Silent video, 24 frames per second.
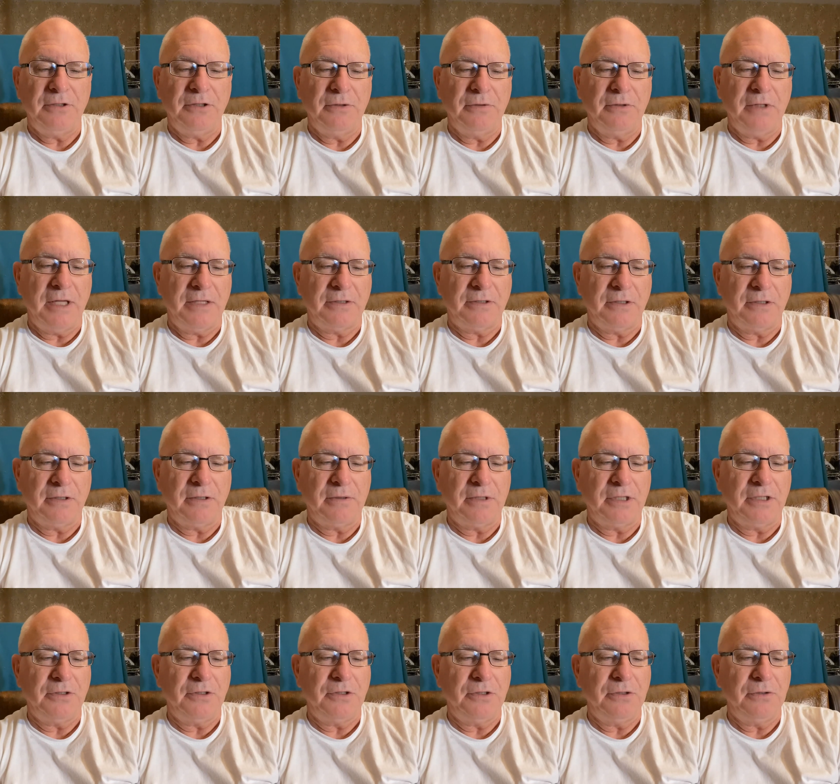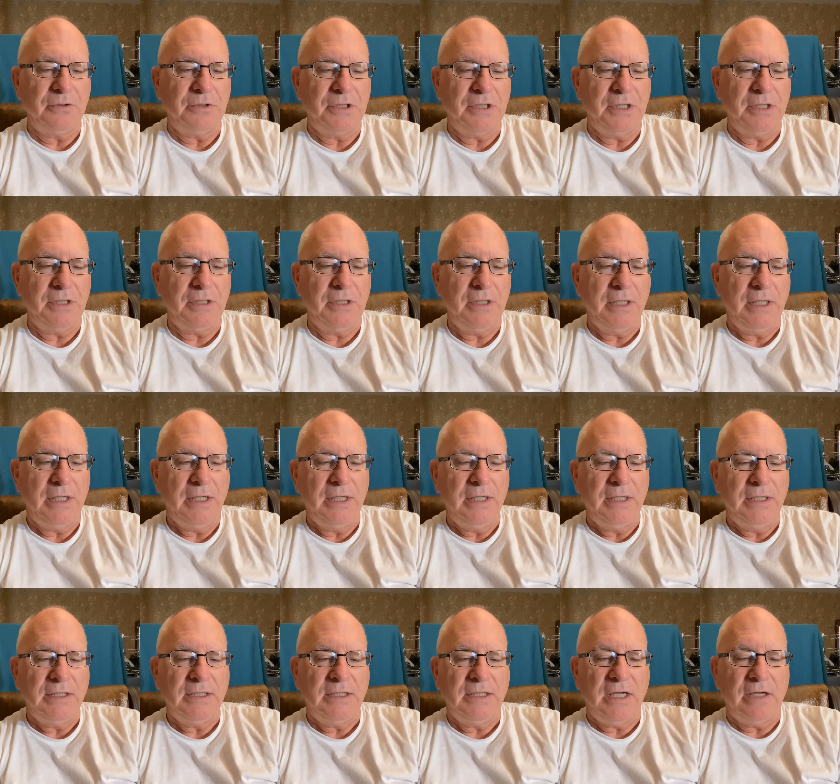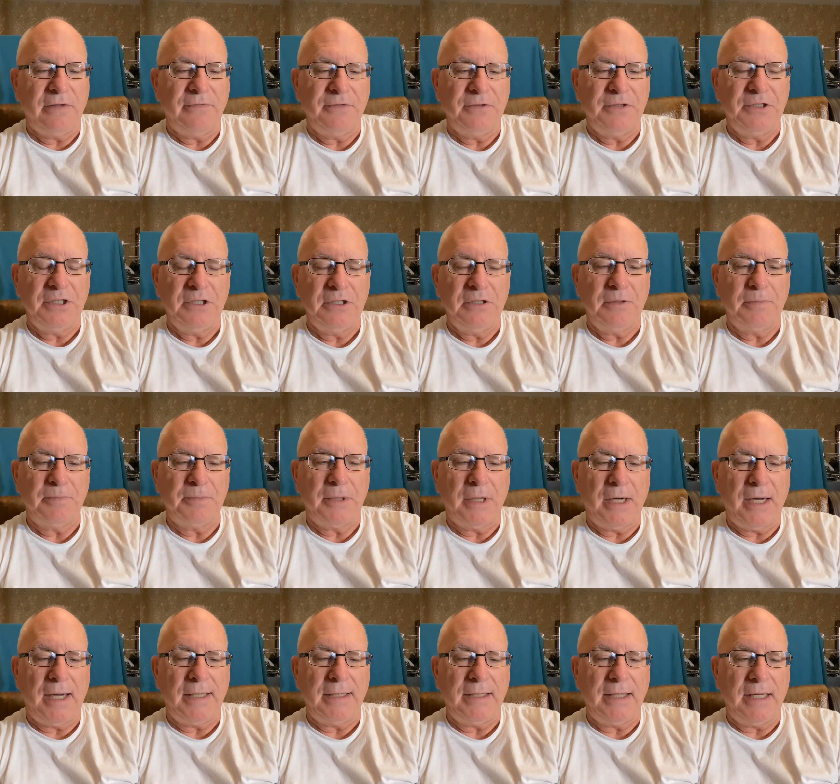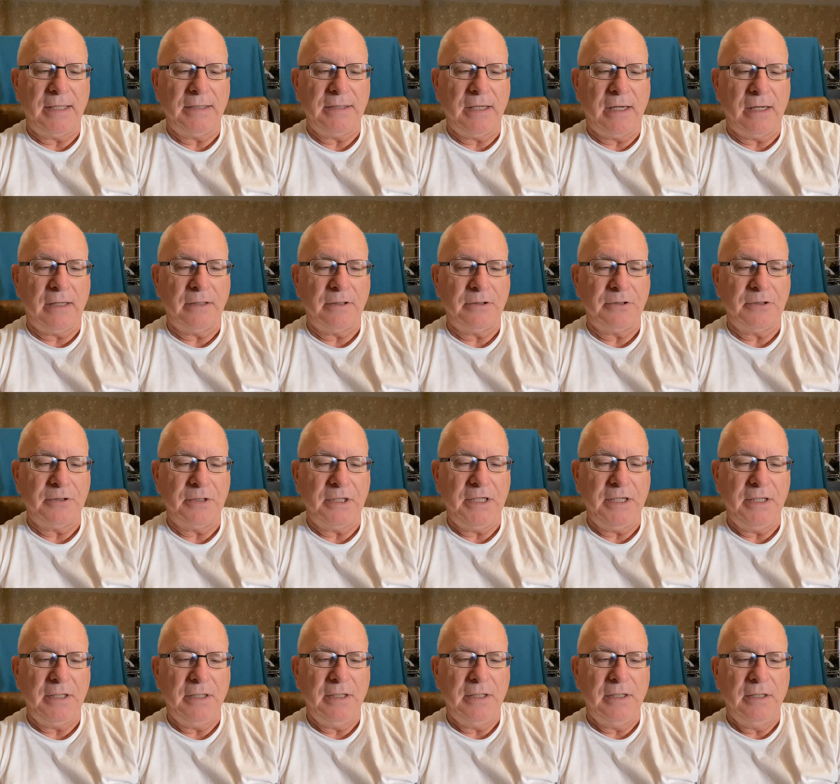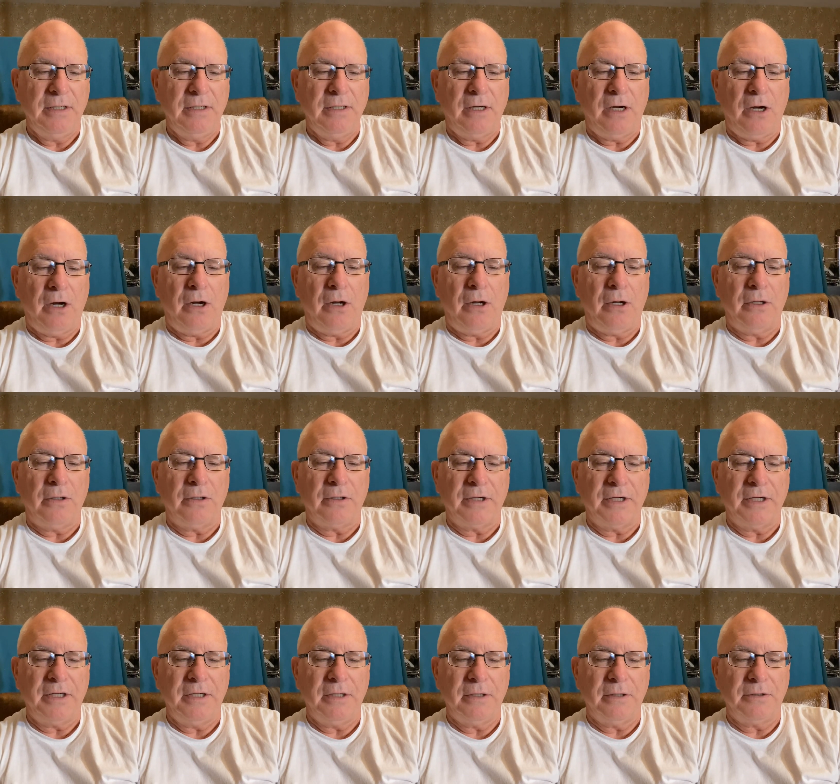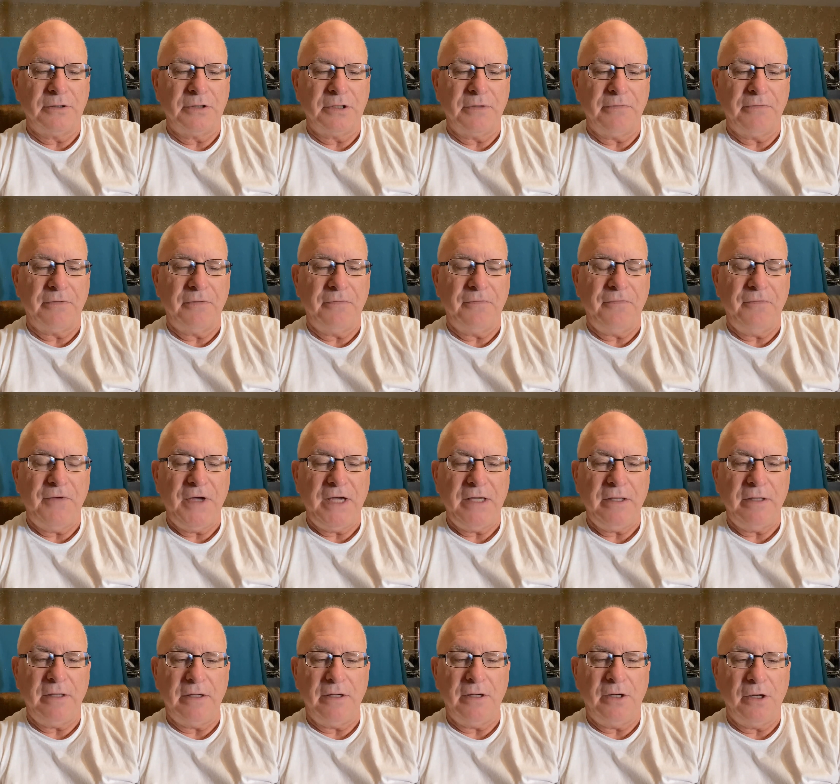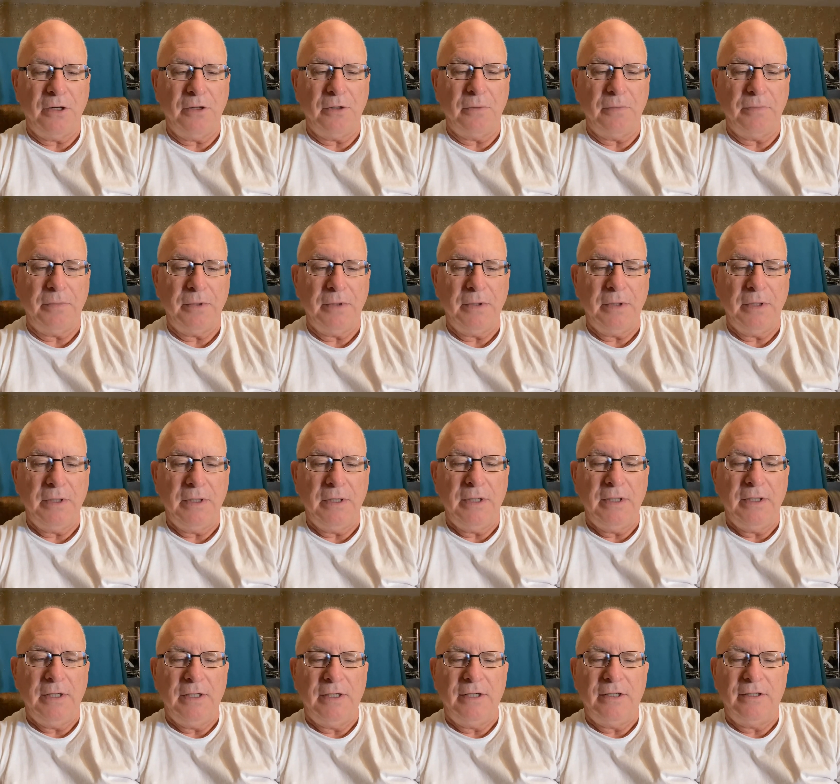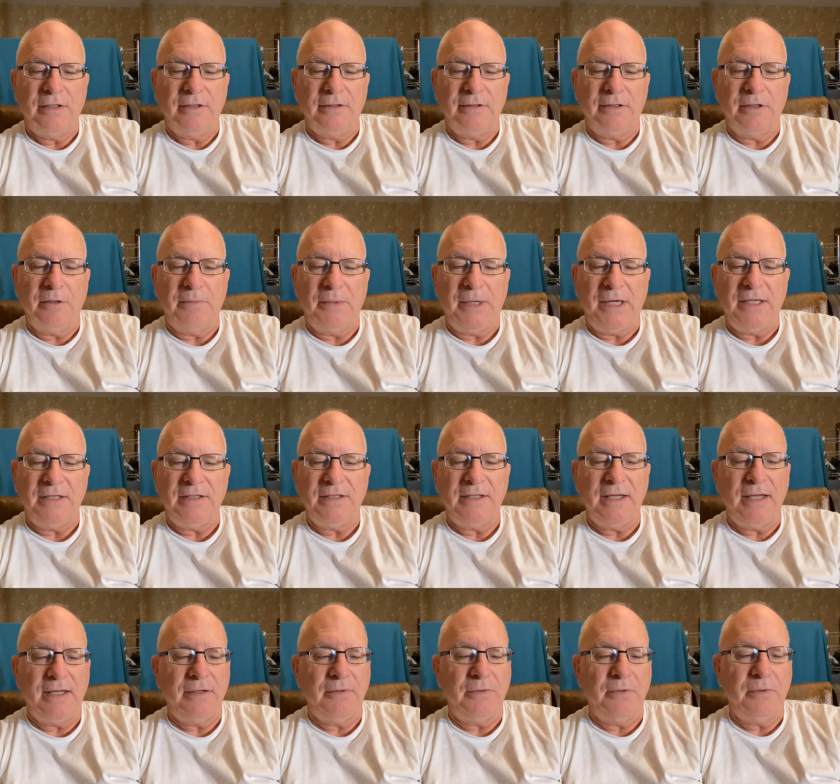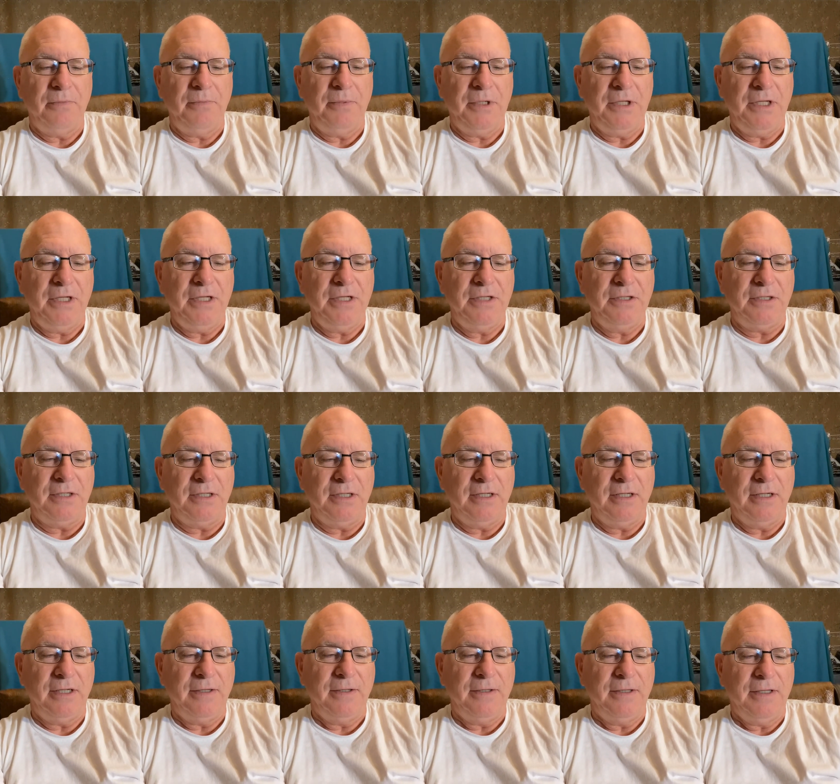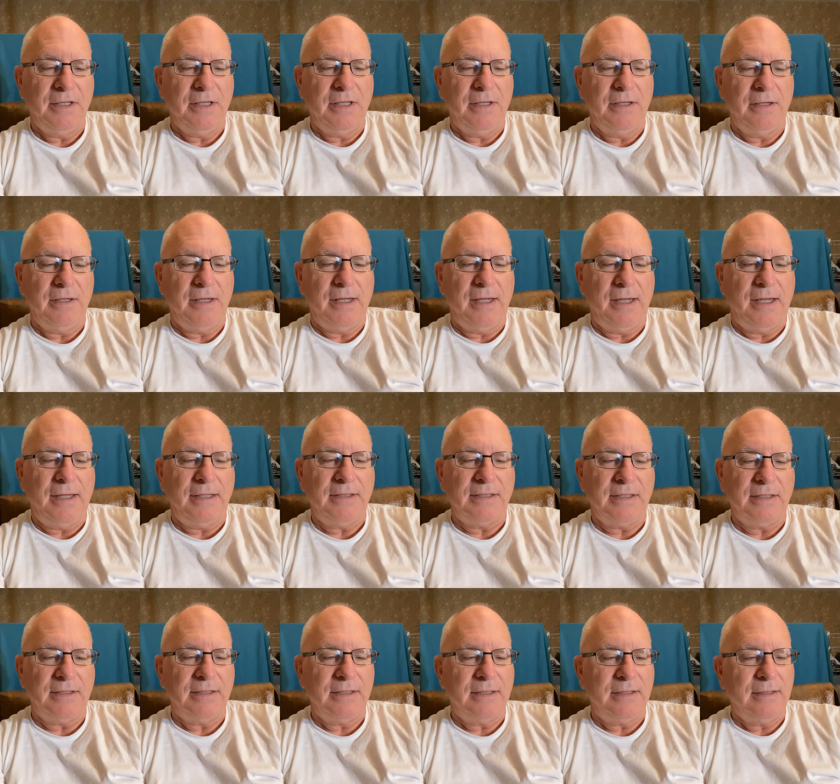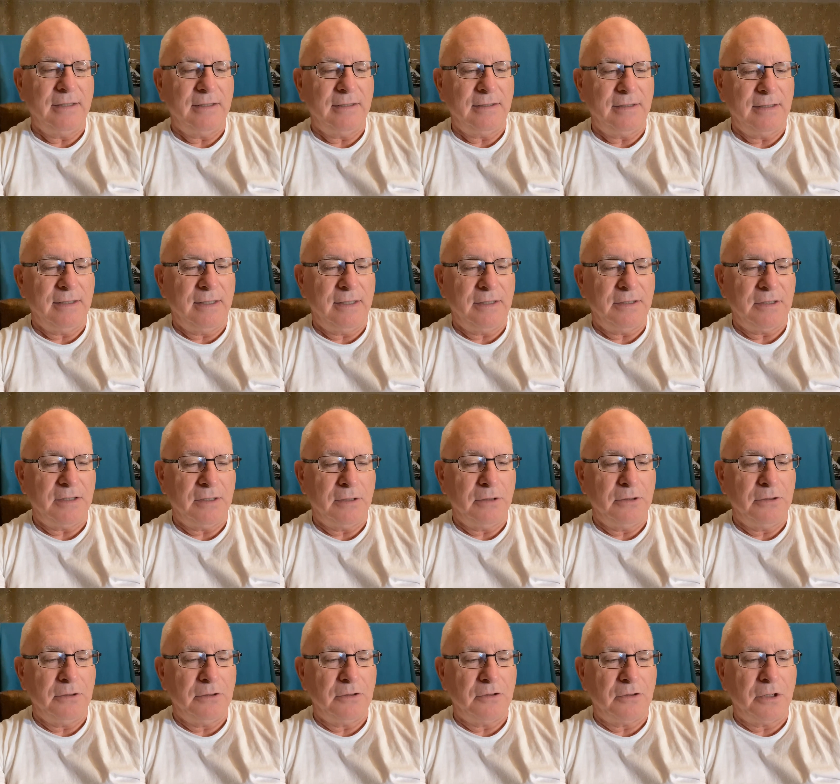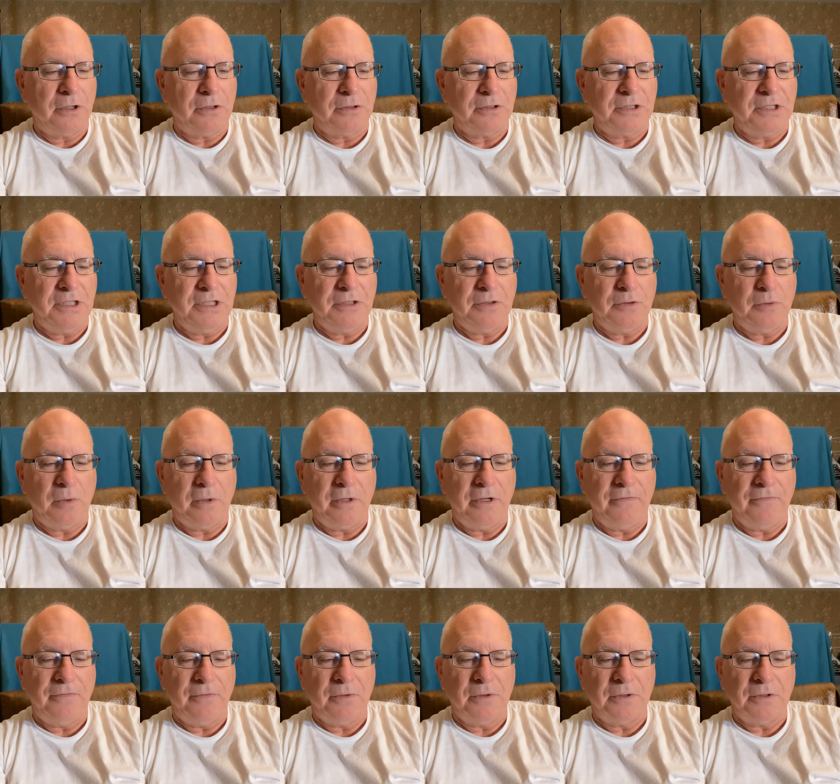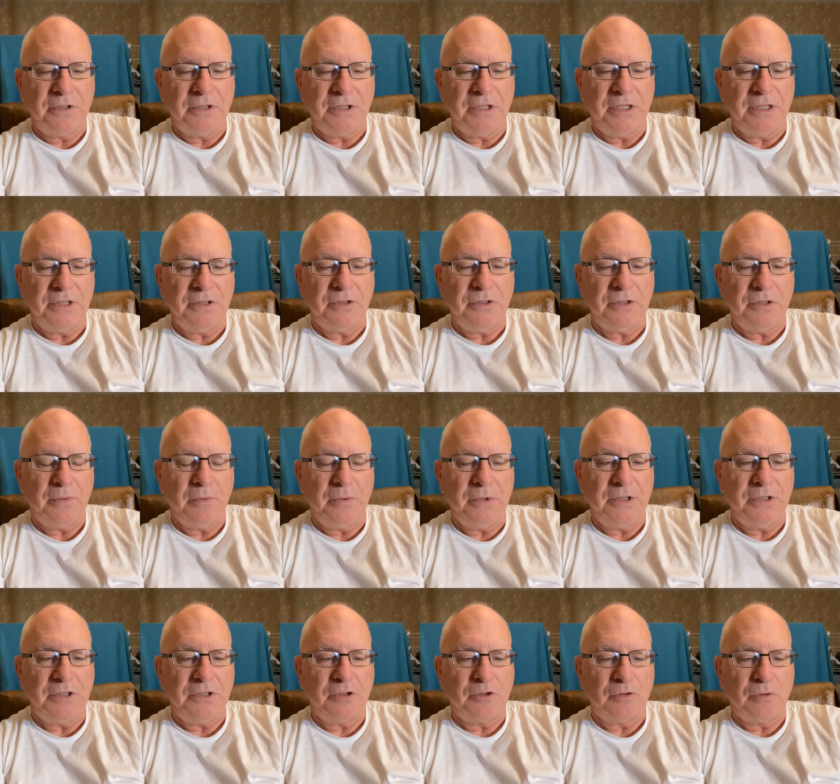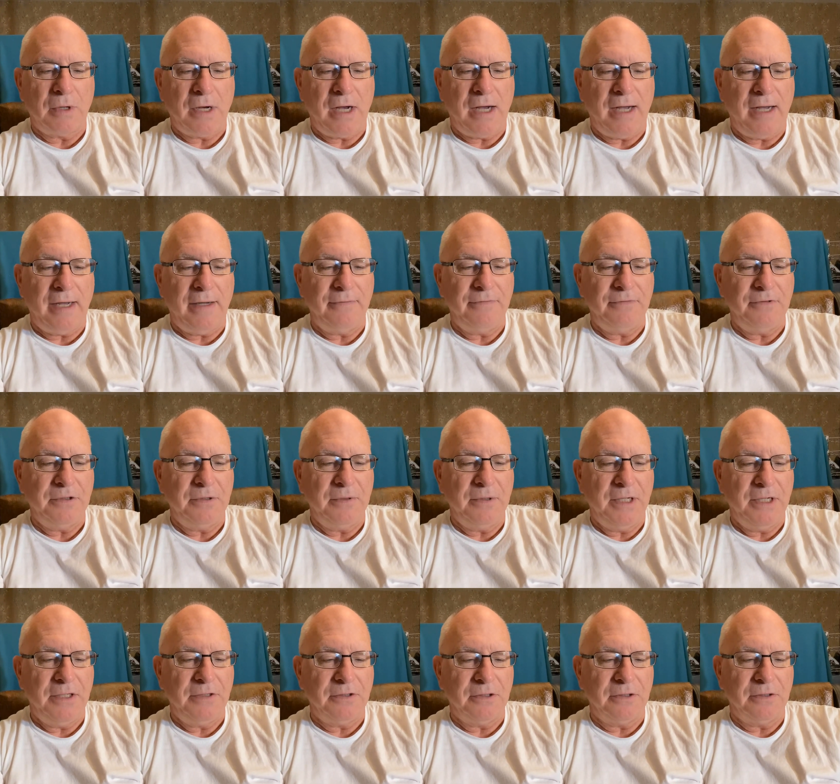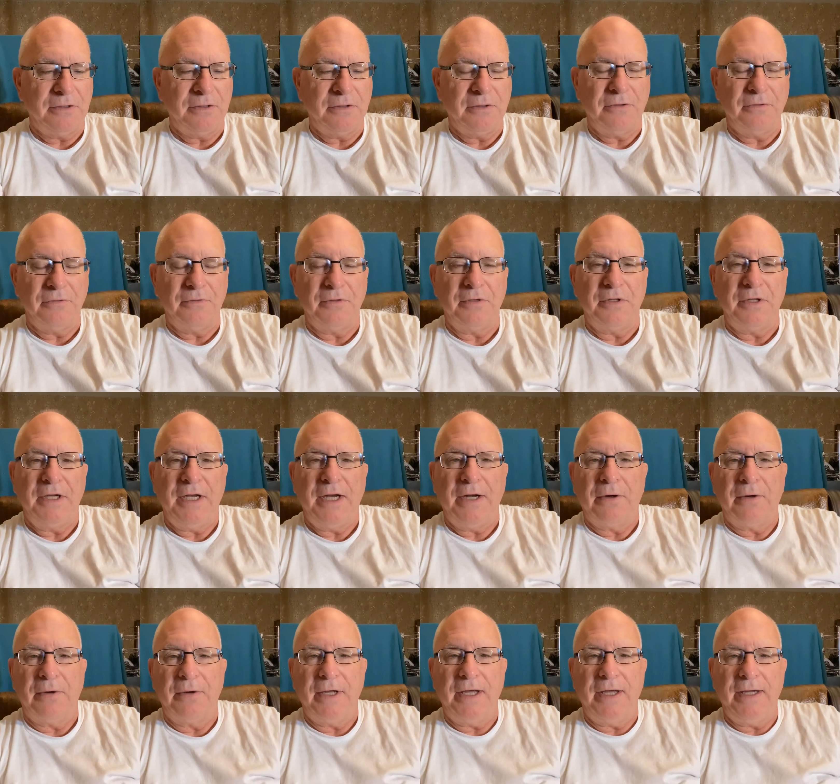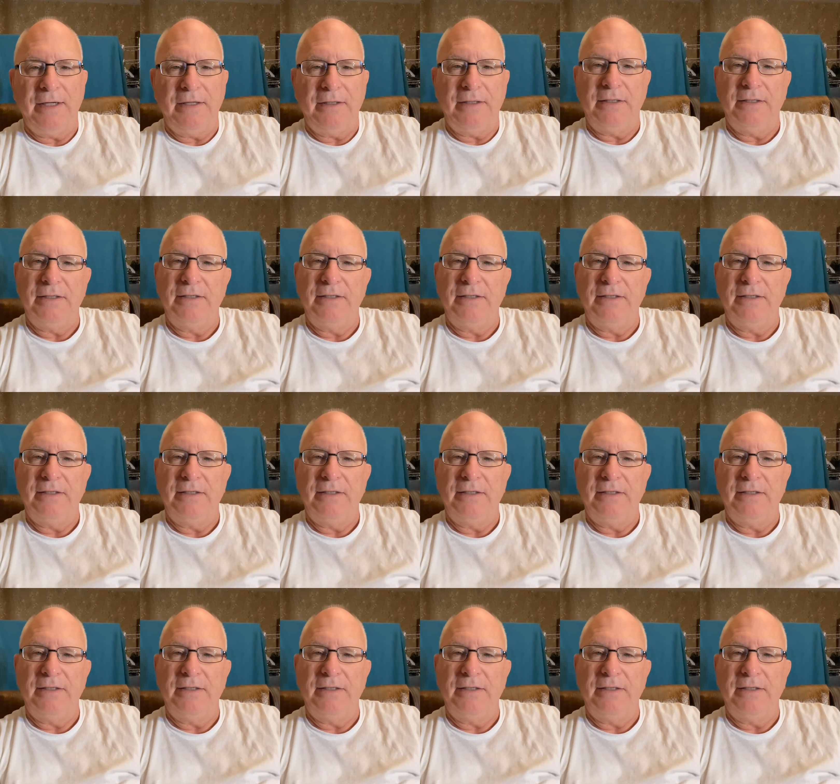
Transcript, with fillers: 2 Thessalonians 2:10. Selfishness, pride, and idolatry, all are killers of the faith and hope. Nobody said it would be easy, as in, as Luke 13:24 says, we strive to enter through the narrow gate.